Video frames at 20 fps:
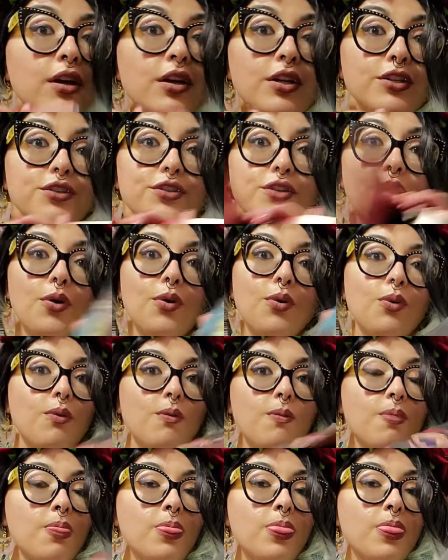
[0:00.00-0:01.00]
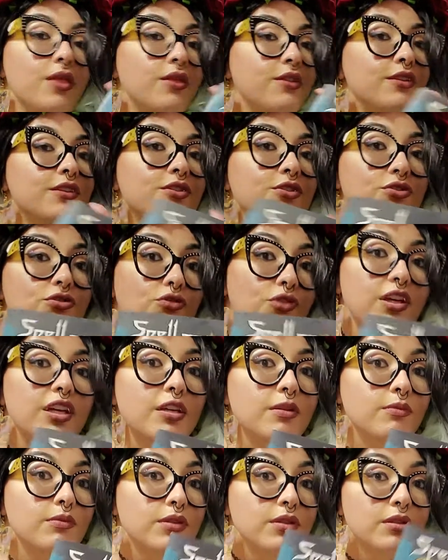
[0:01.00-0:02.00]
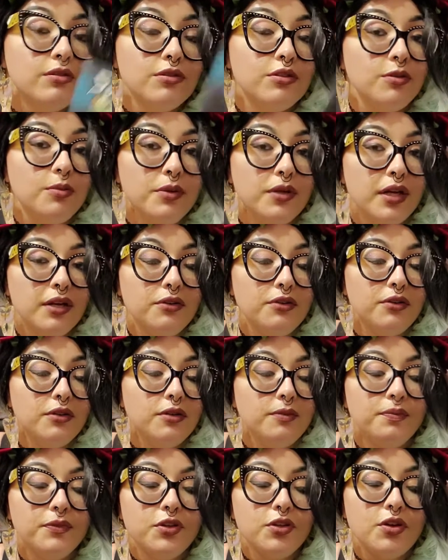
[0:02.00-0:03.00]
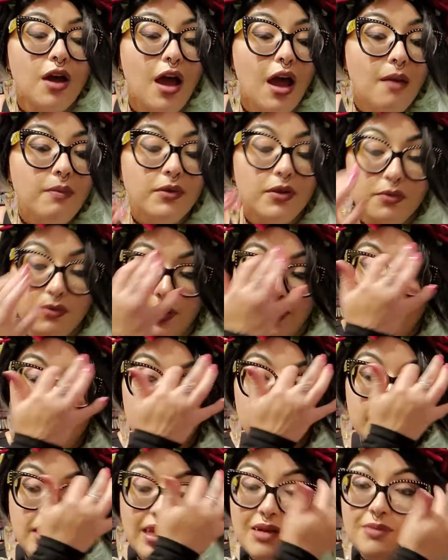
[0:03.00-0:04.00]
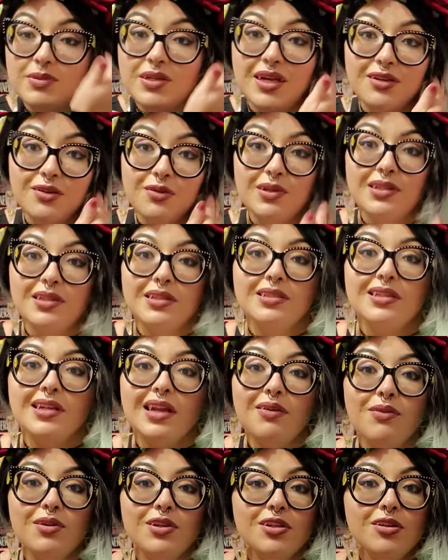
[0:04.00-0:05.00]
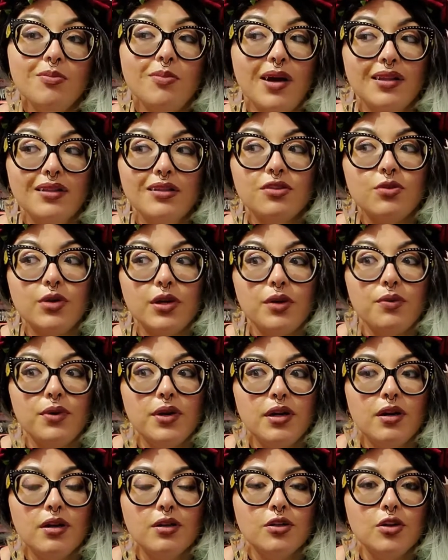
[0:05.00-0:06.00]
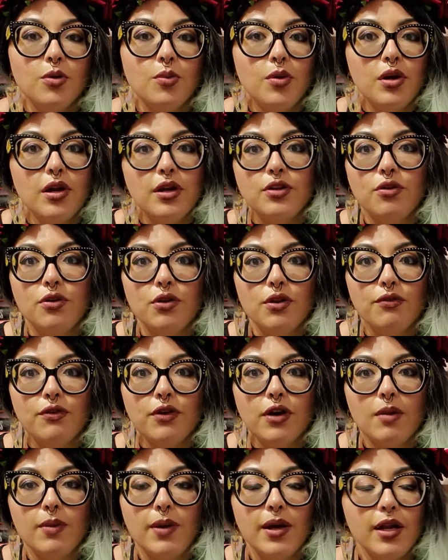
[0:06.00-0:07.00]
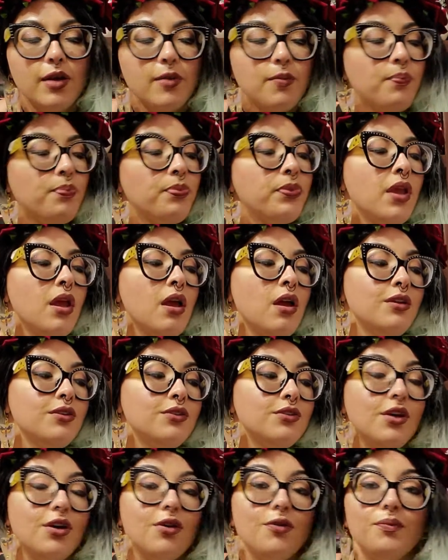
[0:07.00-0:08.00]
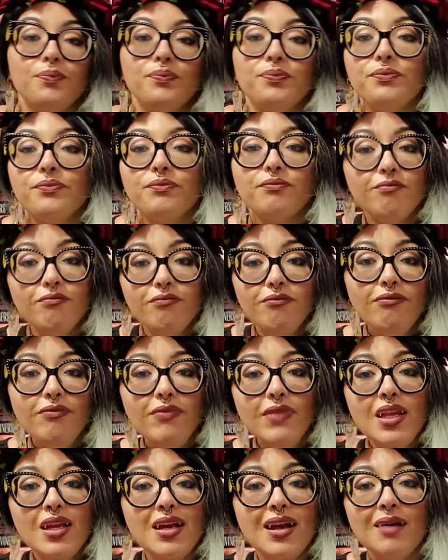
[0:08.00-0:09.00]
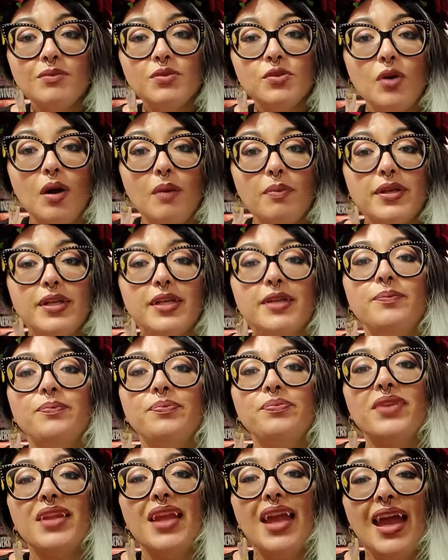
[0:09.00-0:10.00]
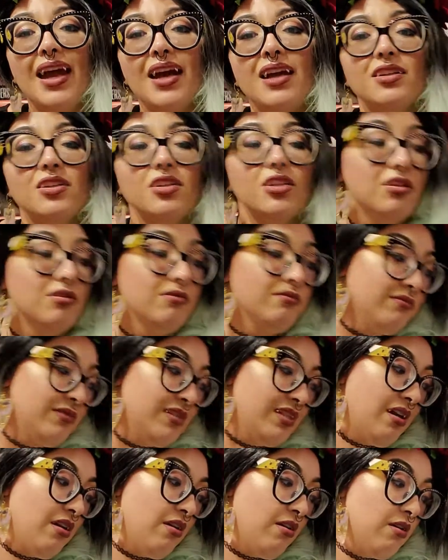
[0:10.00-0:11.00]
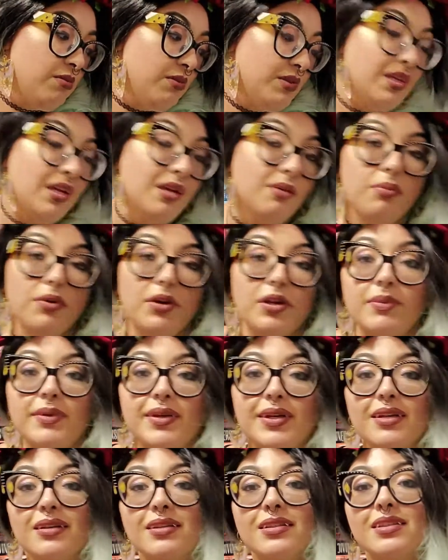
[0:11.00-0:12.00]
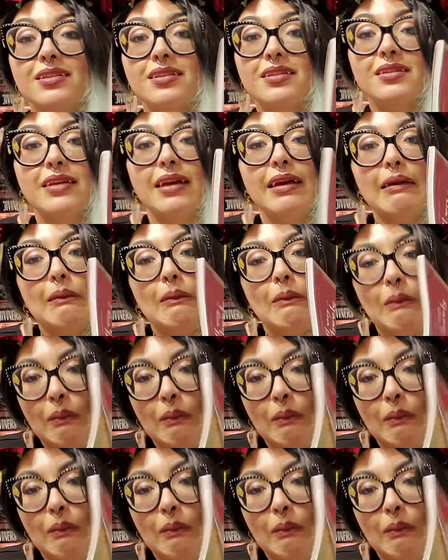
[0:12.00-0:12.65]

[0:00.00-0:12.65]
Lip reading: So this screams Supernatural. So I'm gonna read this, and I'm dying to read this. And I originally bought this so I could read in October, and I totally forgot about it. So I'm swapping it. And you know, the Terror was like pretty big, and this is like